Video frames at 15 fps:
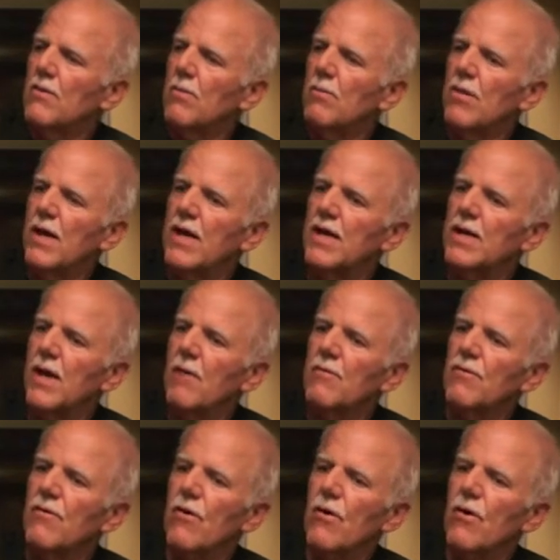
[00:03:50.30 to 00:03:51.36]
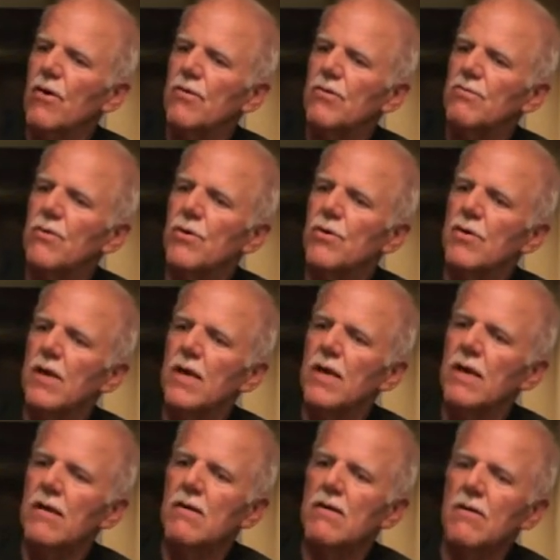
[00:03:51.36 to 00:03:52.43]
The blade comes very
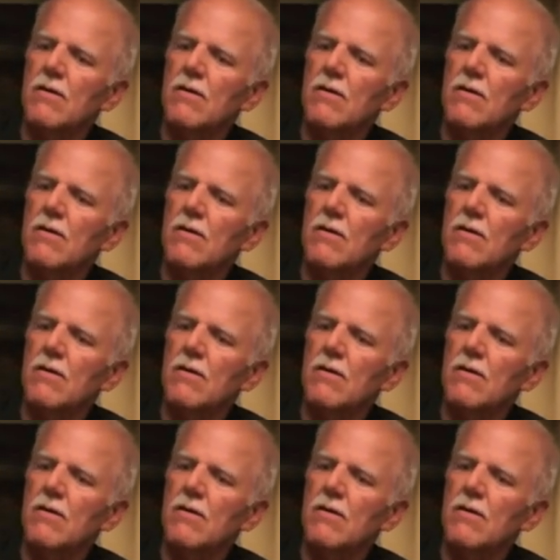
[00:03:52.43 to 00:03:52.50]
smoothly,